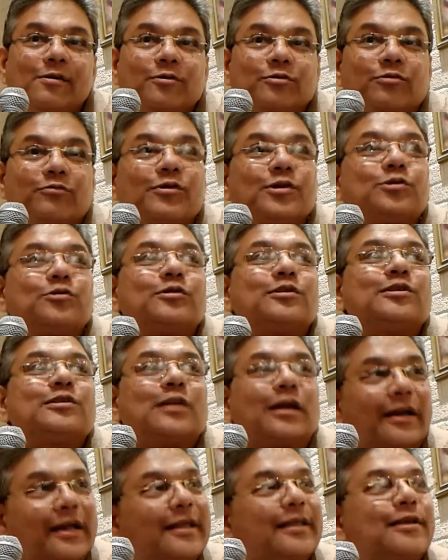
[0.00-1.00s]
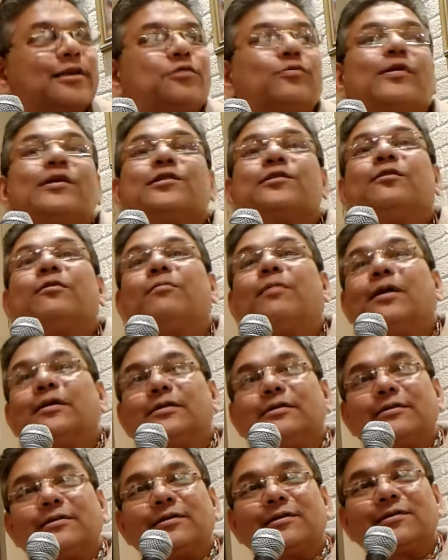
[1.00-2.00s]
So we should study these Vaishnava
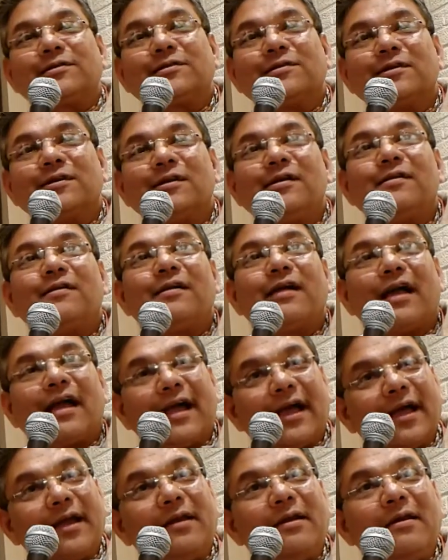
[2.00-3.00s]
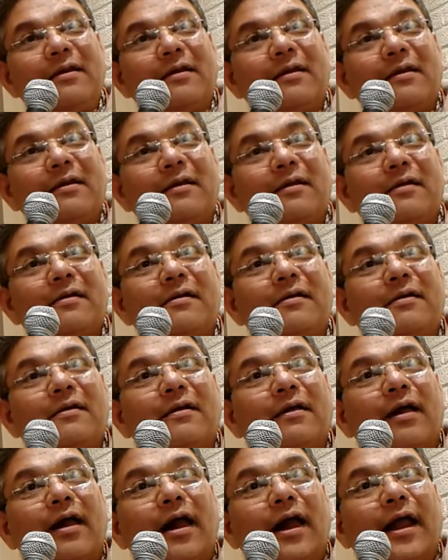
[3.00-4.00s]
bhajans and
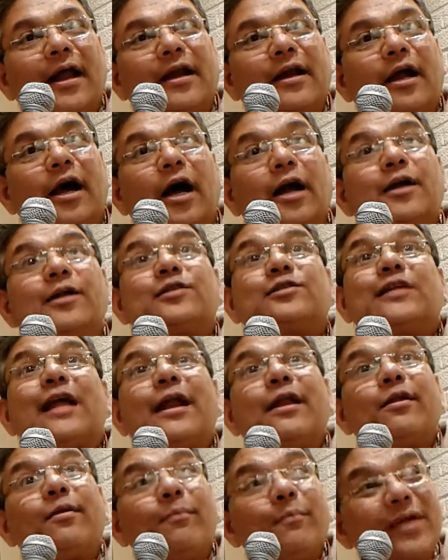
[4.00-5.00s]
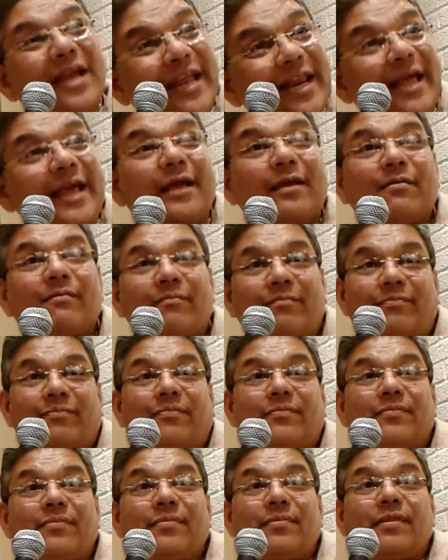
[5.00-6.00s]
understand the meaning
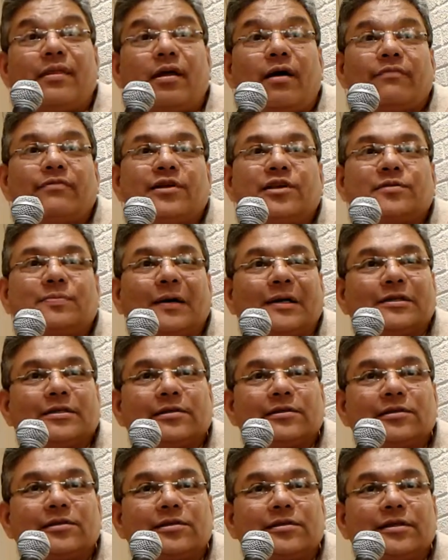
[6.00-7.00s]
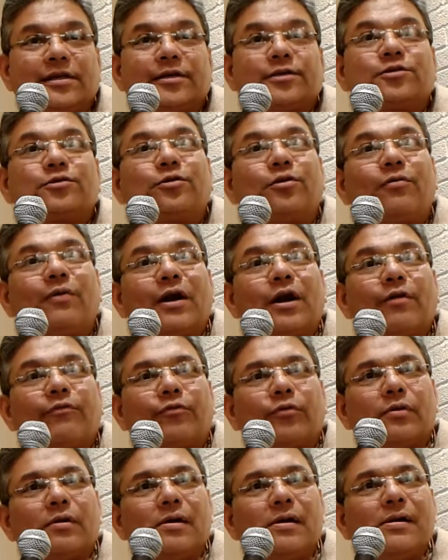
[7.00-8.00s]
of these bhajans. They are so
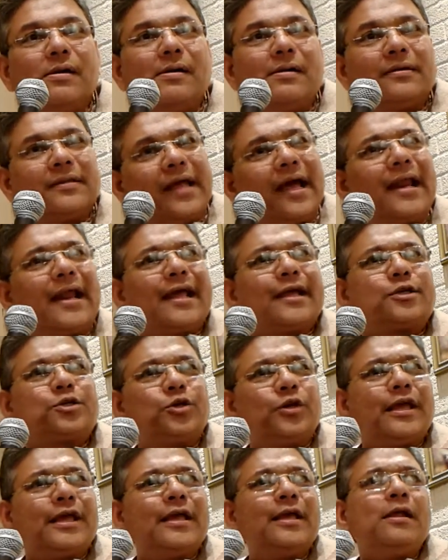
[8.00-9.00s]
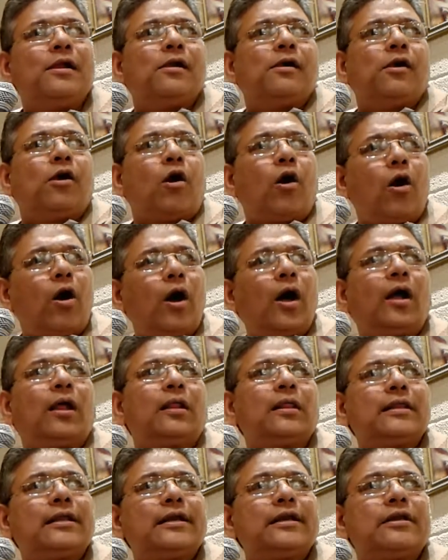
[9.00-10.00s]
wonderful. They are actually
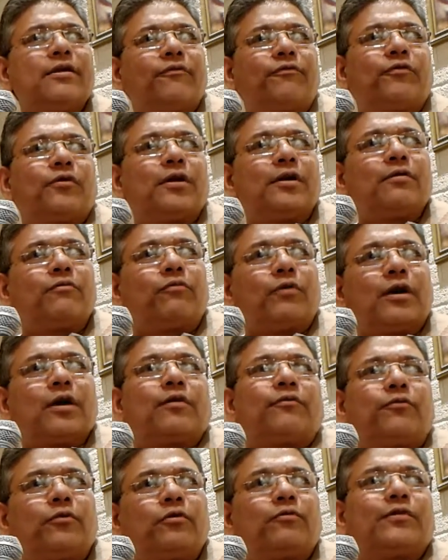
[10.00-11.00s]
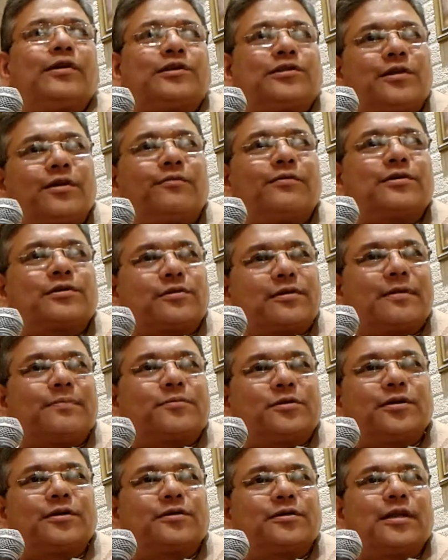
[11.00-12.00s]
all the different wonderful Vaishnava
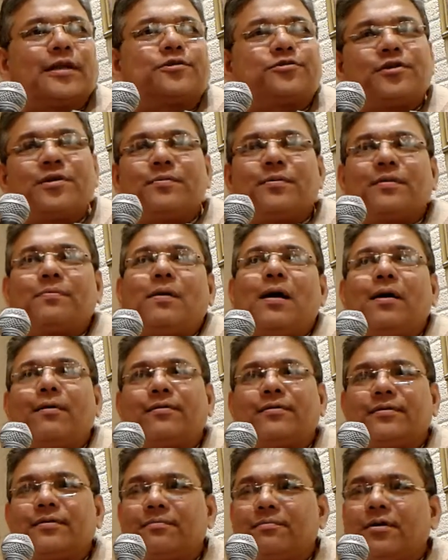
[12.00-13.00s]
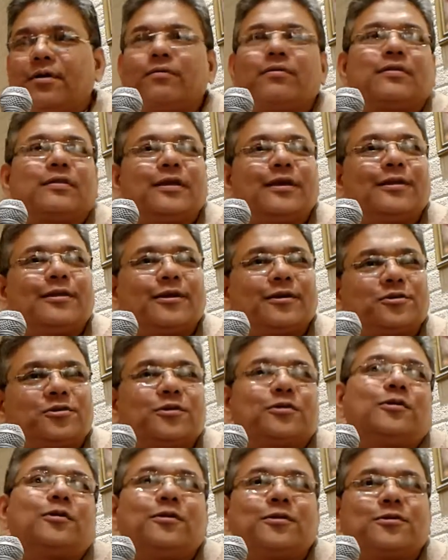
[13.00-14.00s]
scriptures like Srimad Bhagavatam, Bhagavad Gita,
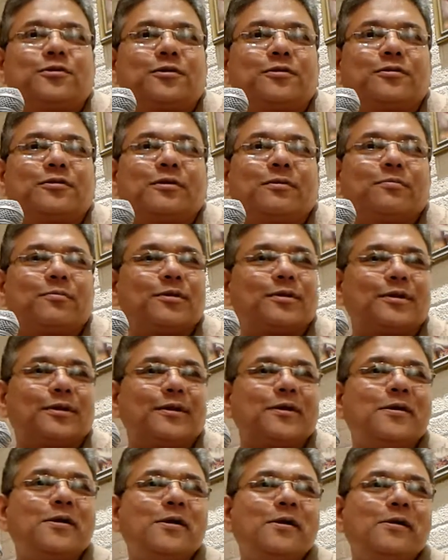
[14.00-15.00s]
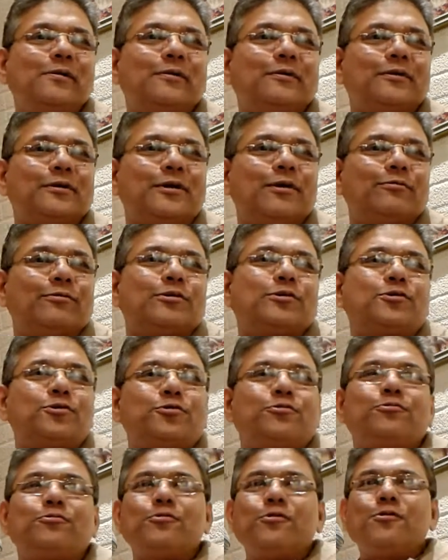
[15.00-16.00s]
Chaitanya Charitamrita given to
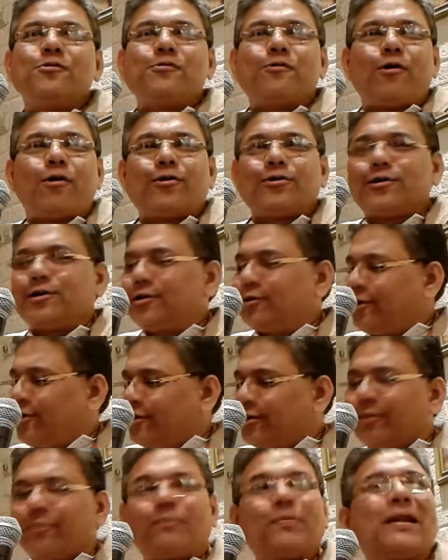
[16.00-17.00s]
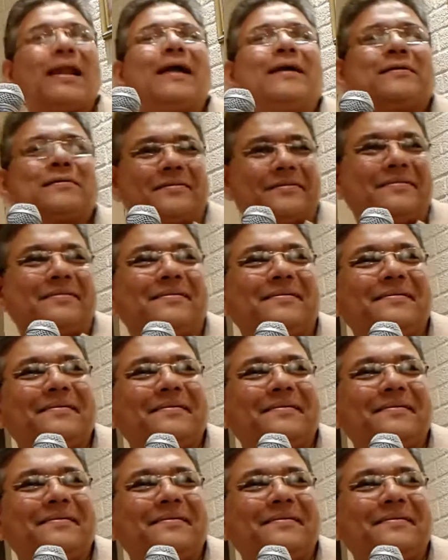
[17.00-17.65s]
you on a platter.